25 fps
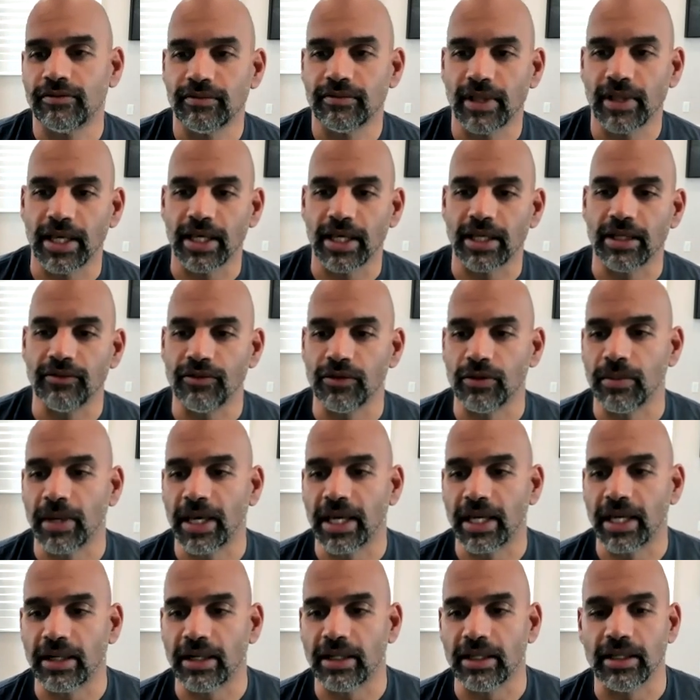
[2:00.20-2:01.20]
the end of
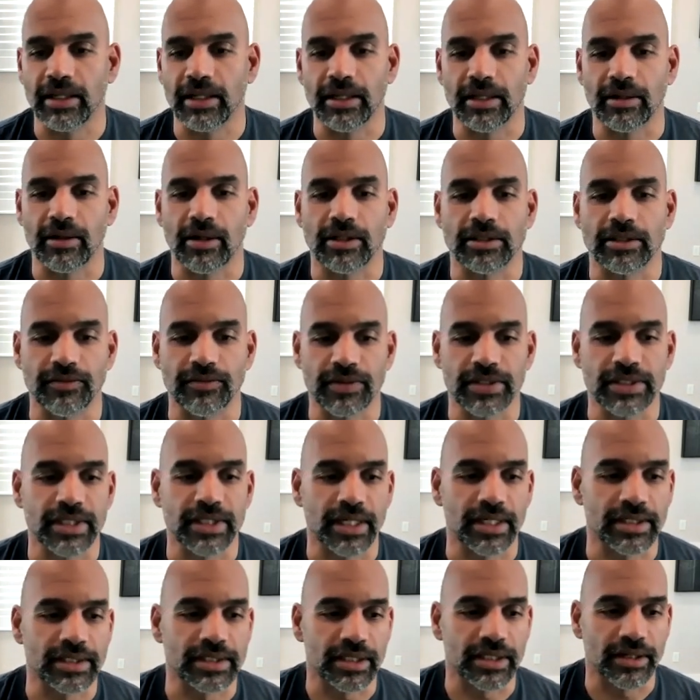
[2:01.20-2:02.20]
humanity and all of this
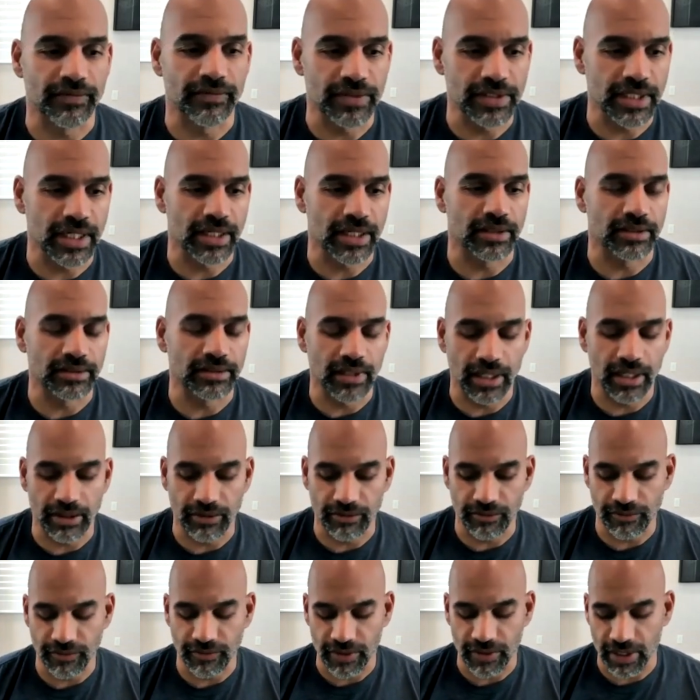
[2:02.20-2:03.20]
kind of stuff. It's gotten a lot
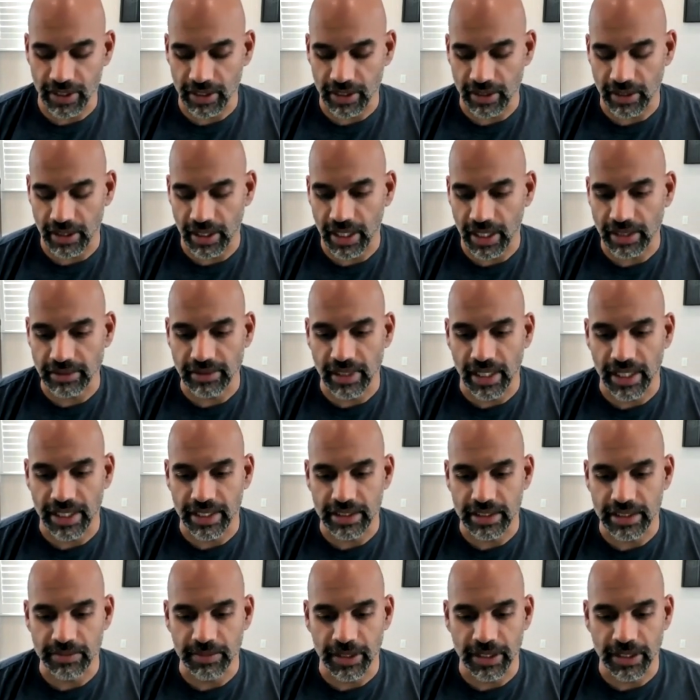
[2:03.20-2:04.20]
of uh,
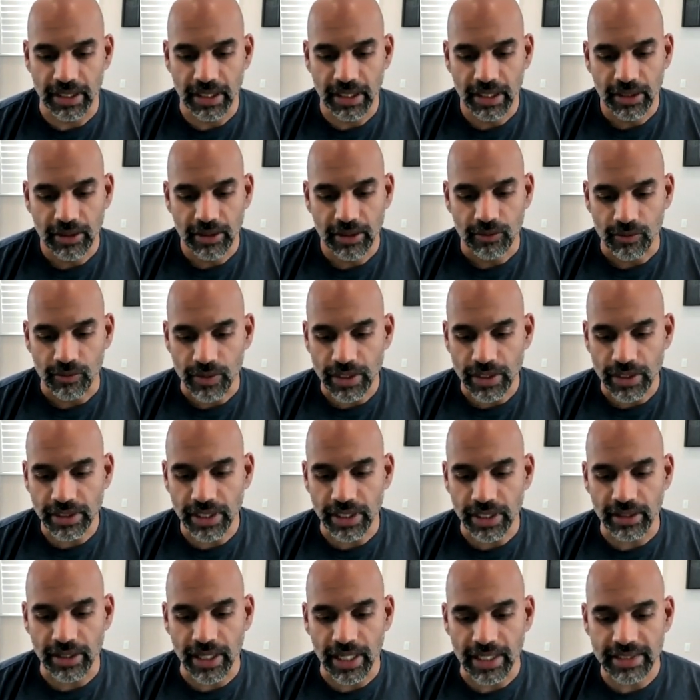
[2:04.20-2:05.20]
headlines, but
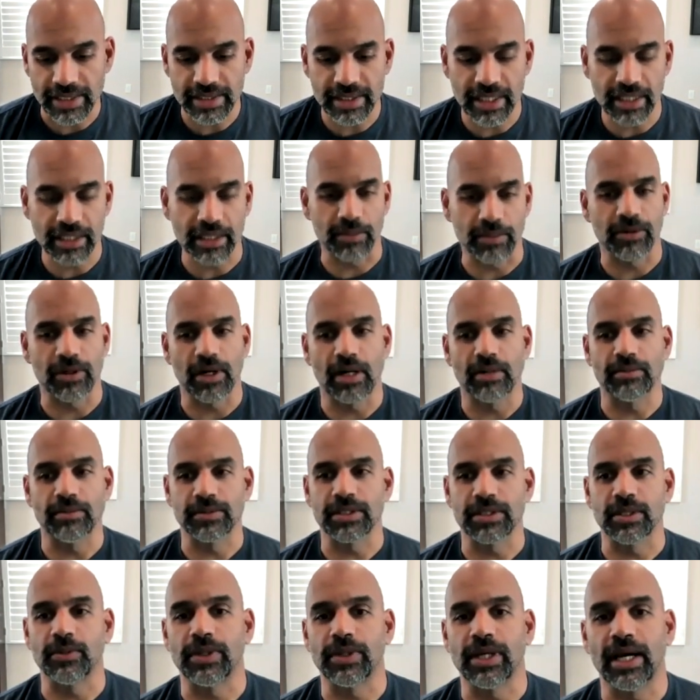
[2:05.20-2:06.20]
really that's not the
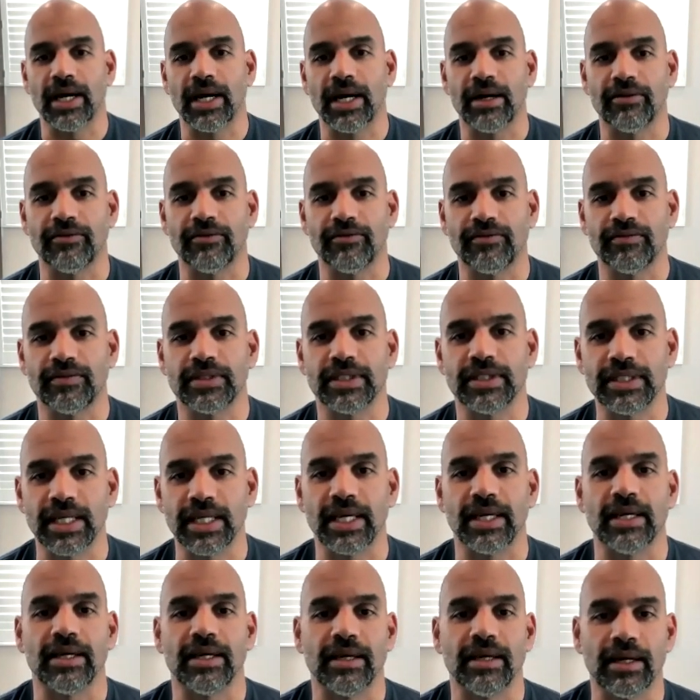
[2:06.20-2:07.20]
problems that we have
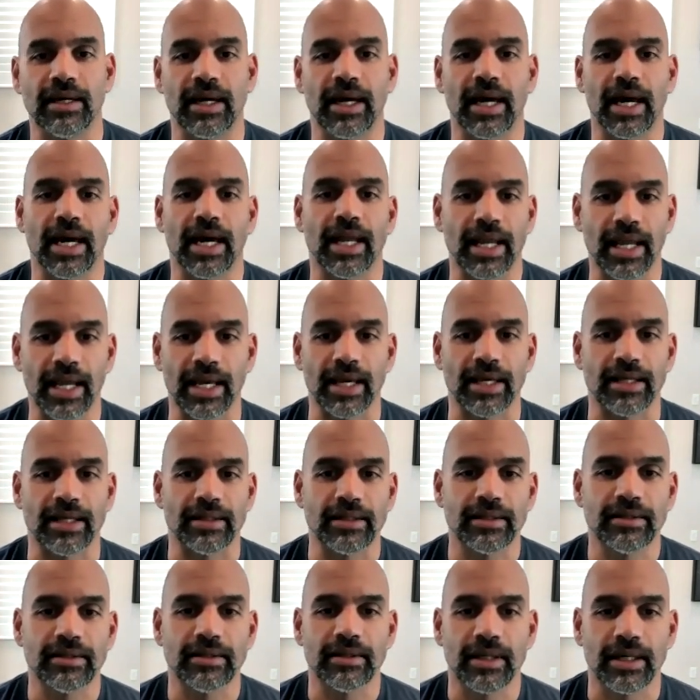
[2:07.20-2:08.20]
today at hand.
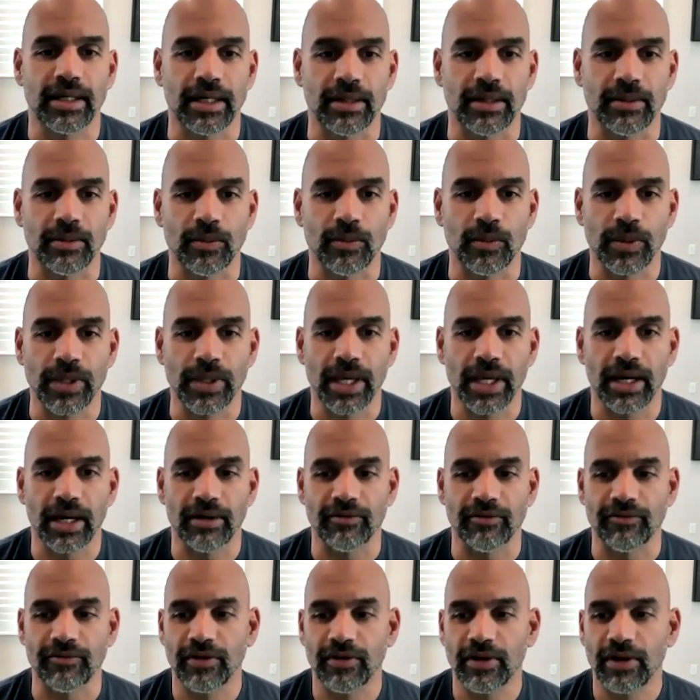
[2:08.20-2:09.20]
Um, we
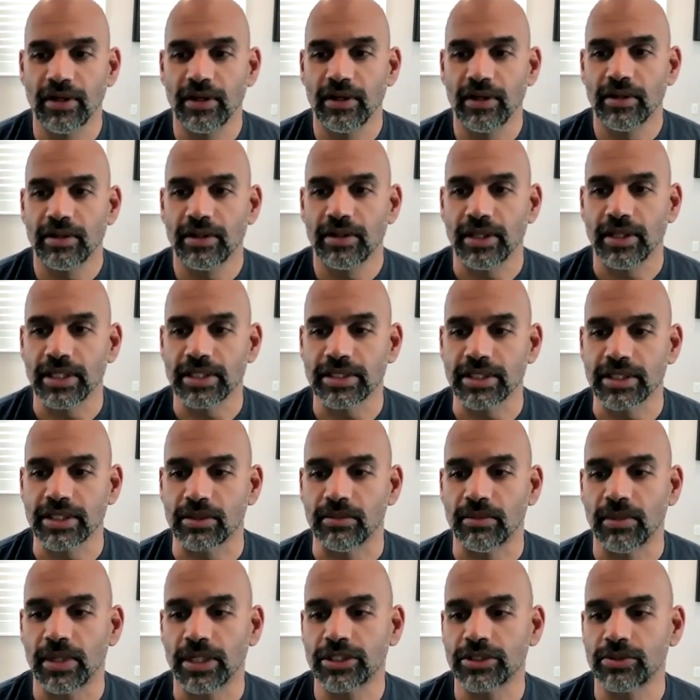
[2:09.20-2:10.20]
have things that
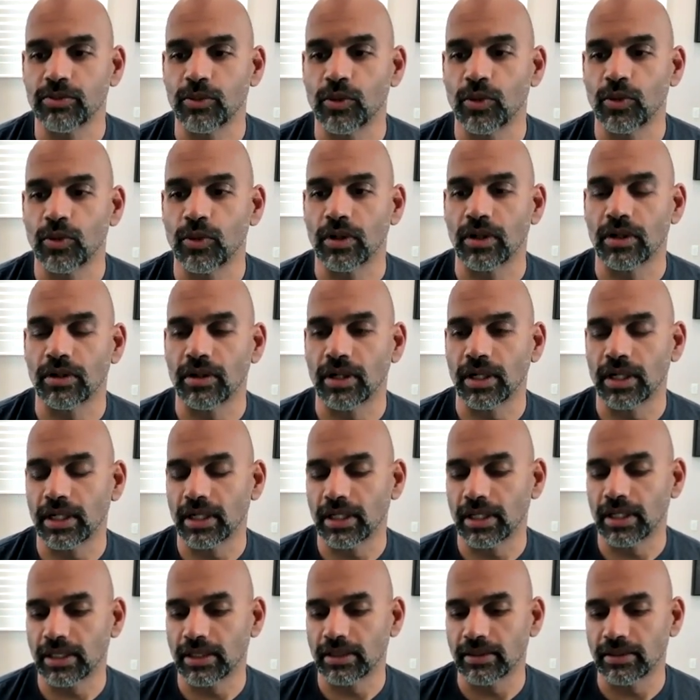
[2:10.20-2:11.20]
are much more
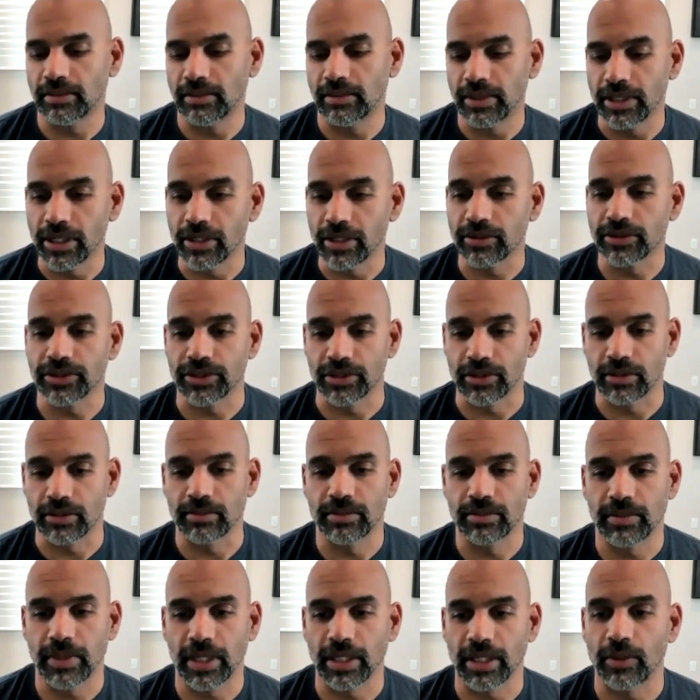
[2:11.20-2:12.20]
uh, near
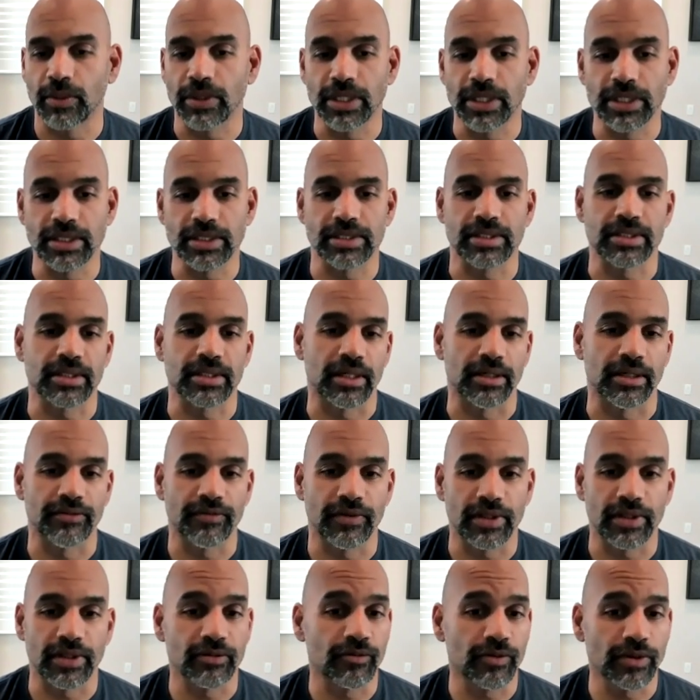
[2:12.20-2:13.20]
term and that we need to solve.
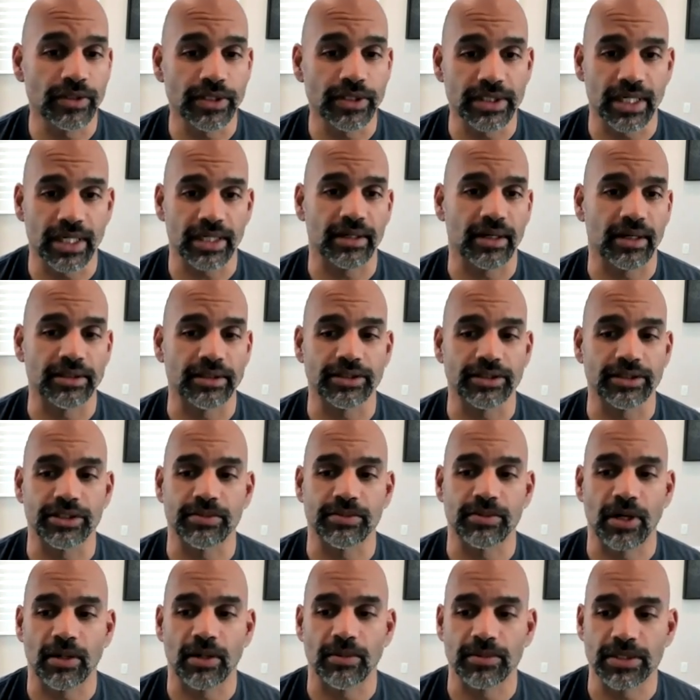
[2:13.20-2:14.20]
And they're really technology
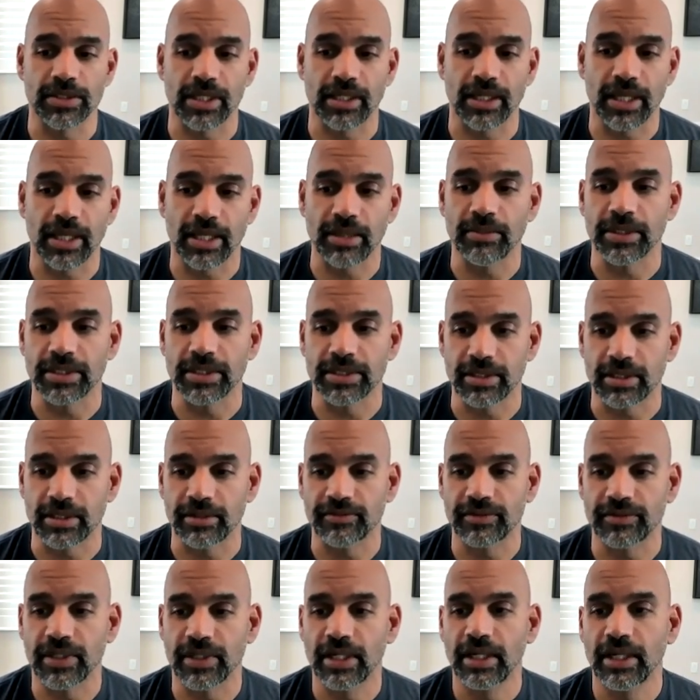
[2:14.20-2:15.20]
problems that can be
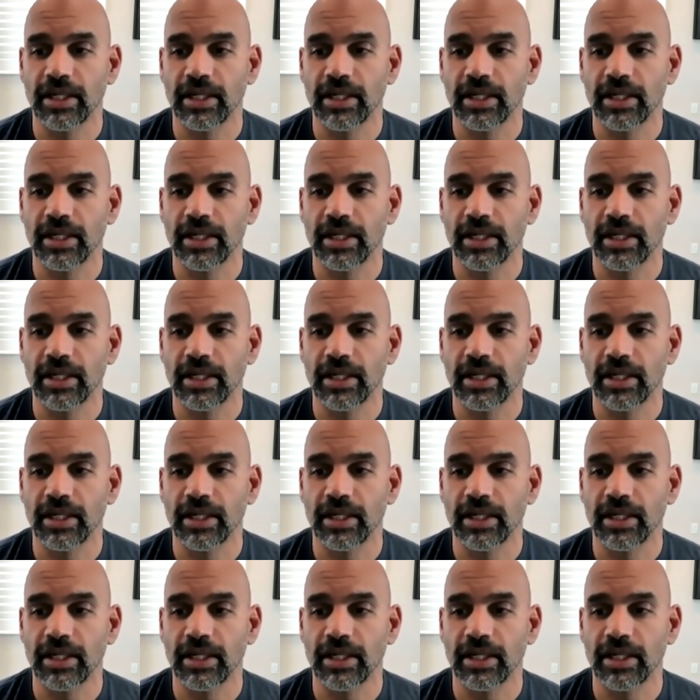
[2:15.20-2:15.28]
solved.